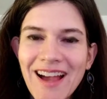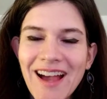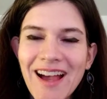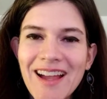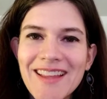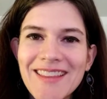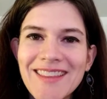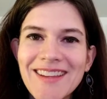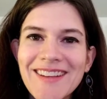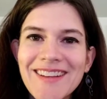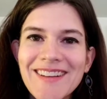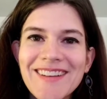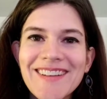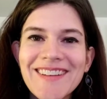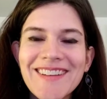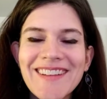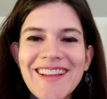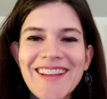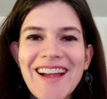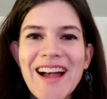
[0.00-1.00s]
Hi there,
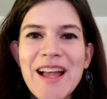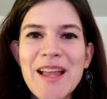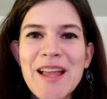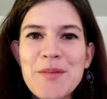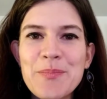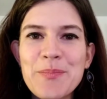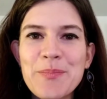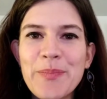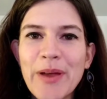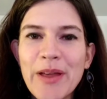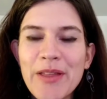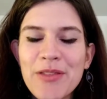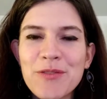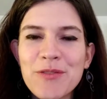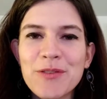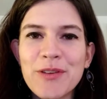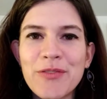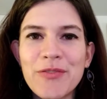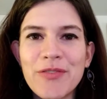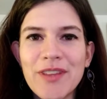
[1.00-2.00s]
I'm Beth
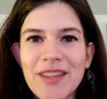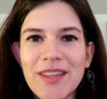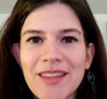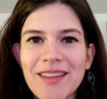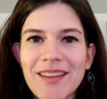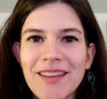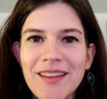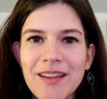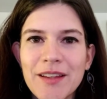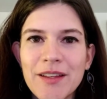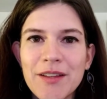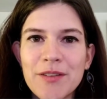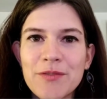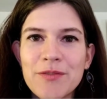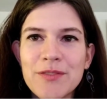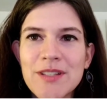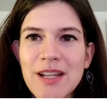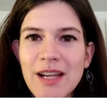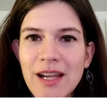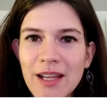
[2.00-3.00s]
Griffin
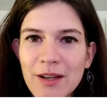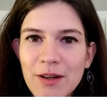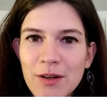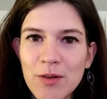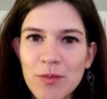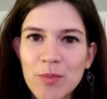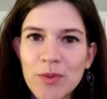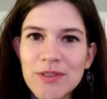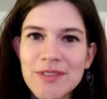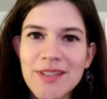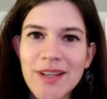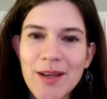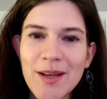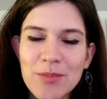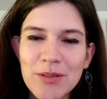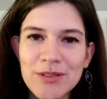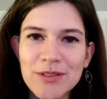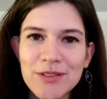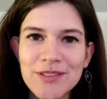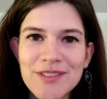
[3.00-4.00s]
of Thai Herbal
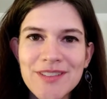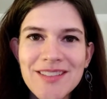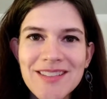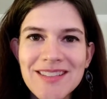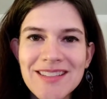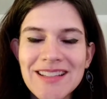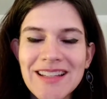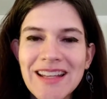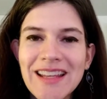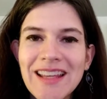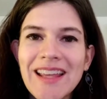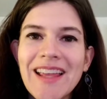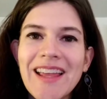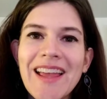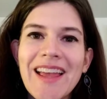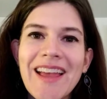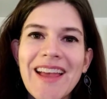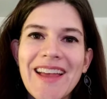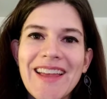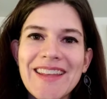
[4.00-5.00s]
Topicals,
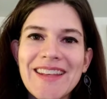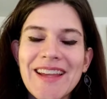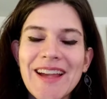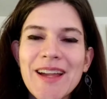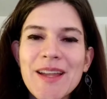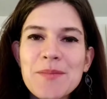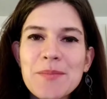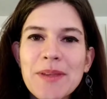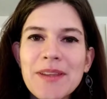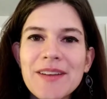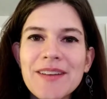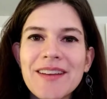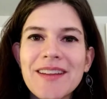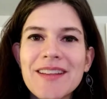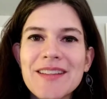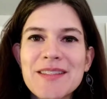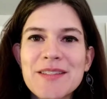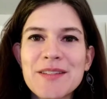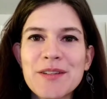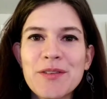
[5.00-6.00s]
and I'm here to
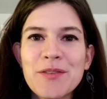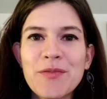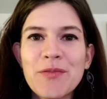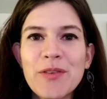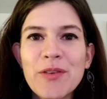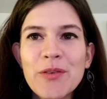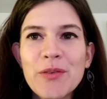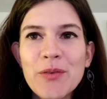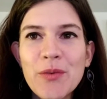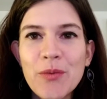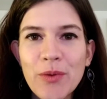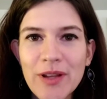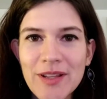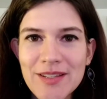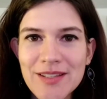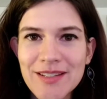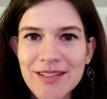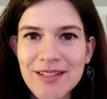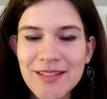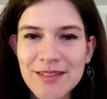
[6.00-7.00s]
answer a few
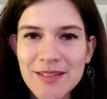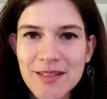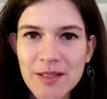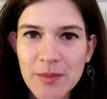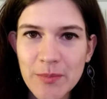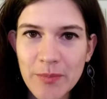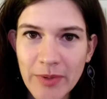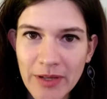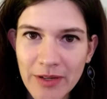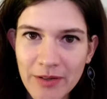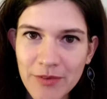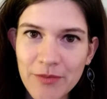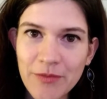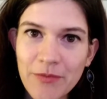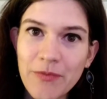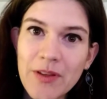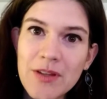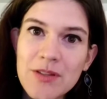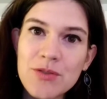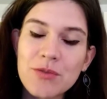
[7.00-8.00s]
questions about
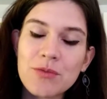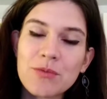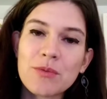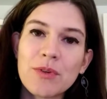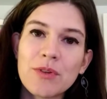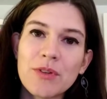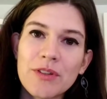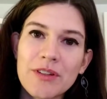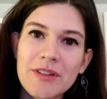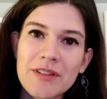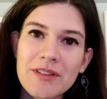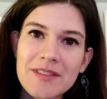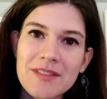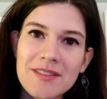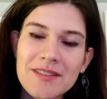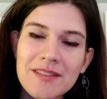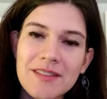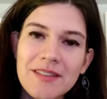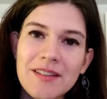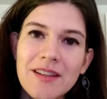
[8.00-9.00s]
facial
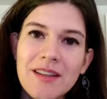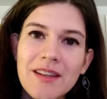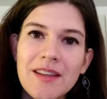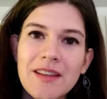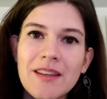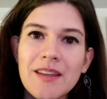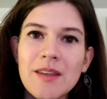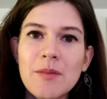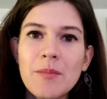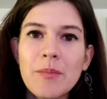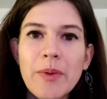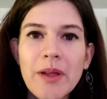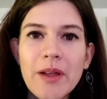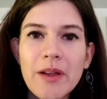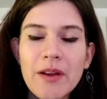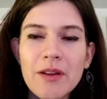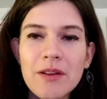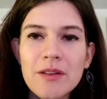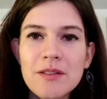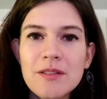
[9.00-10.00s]
rollers
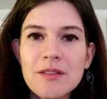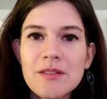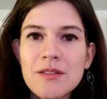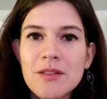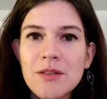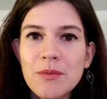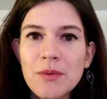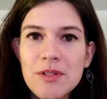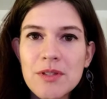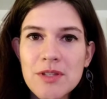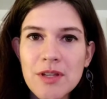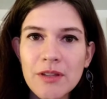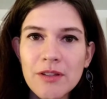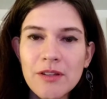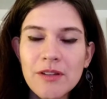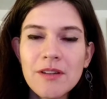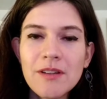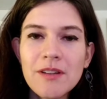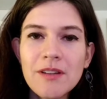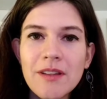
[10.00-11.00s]
compared to each
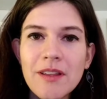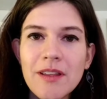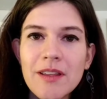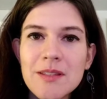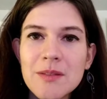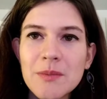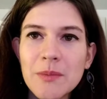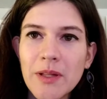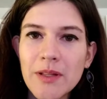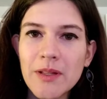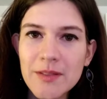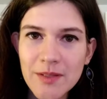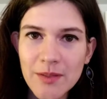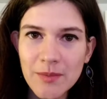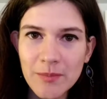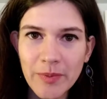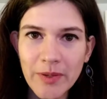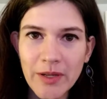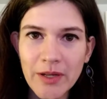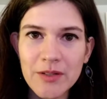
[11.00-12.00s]
other as well as
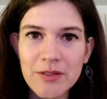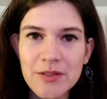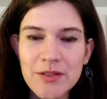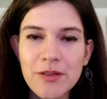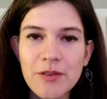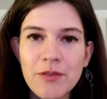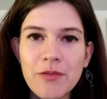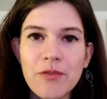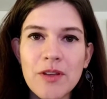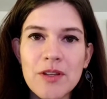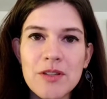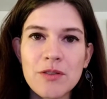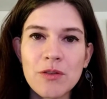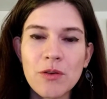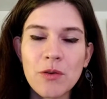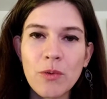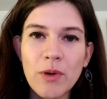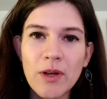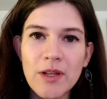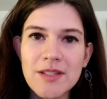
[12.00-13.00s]
compared to facial
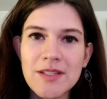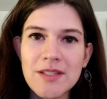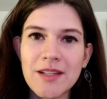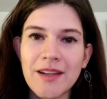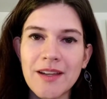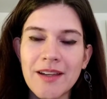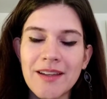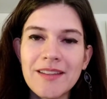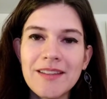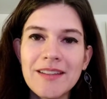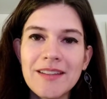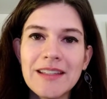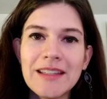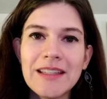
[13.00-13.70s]
gua sha.